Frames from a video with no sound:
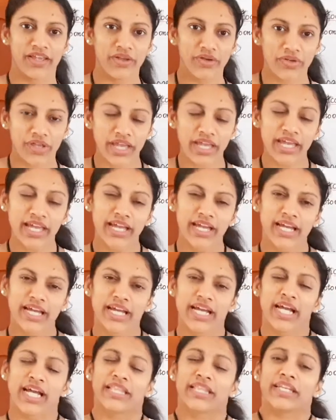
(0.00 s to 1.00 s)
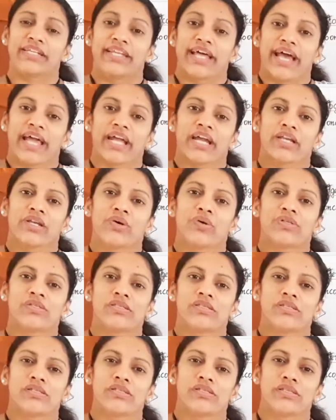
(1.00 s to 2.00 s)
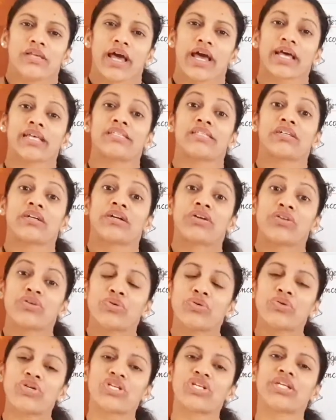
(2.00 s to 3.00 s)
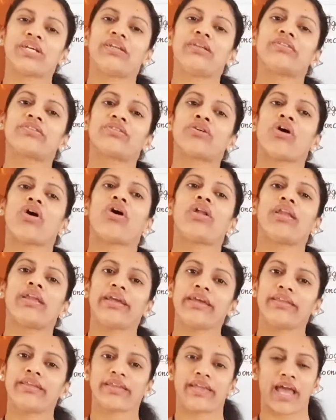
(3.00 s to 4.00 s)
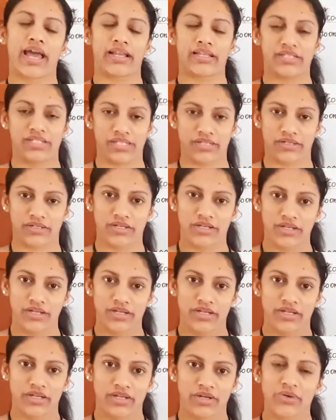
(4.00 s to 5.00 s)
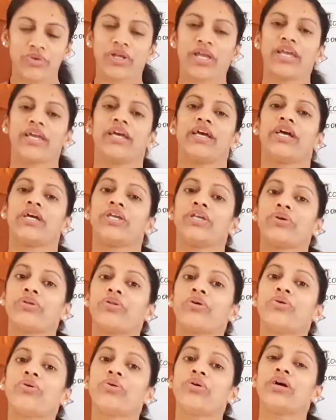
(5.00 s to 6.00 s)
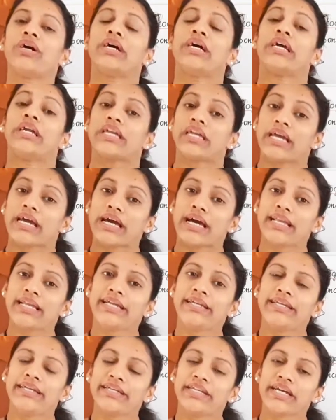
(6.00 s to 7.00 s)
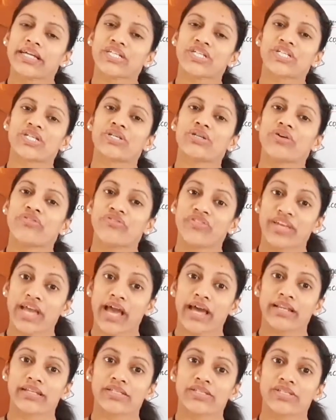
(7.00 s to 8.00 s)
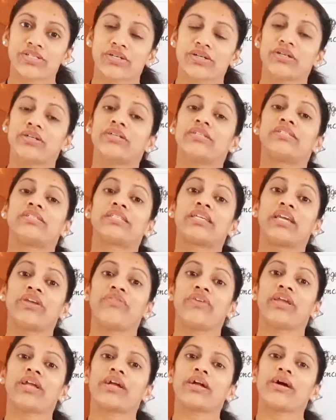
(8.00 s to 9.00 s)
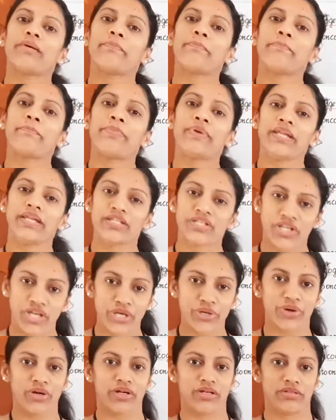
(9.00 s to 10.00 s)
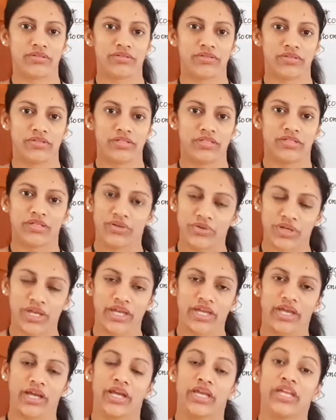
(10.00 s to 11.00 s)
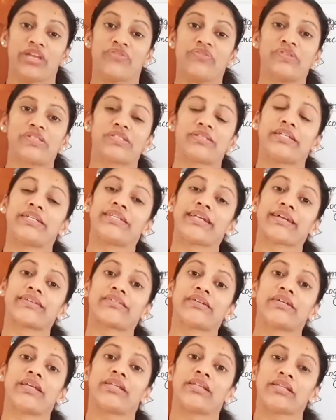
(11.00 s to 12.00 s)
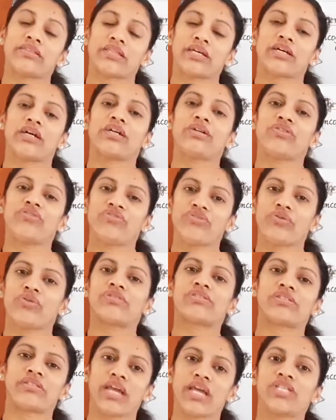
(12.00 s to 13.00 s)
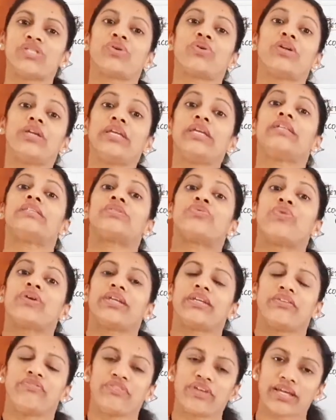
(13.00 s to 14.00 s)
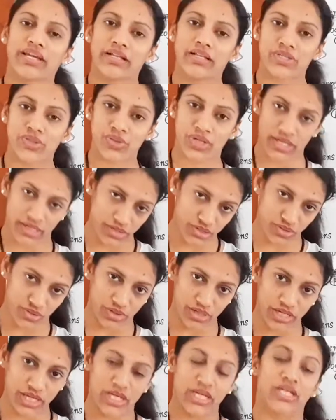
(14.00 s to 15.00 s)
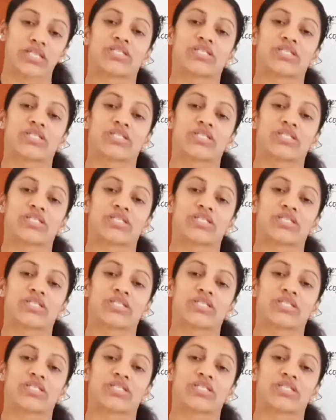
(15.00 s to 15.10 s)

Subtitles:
Okay. The diagnosis has a crucial role in cancer. Okay. Early detection of cancer is giving complete cure. Okay, if it's detected in a third or fourth stage only, it's very difficult to control.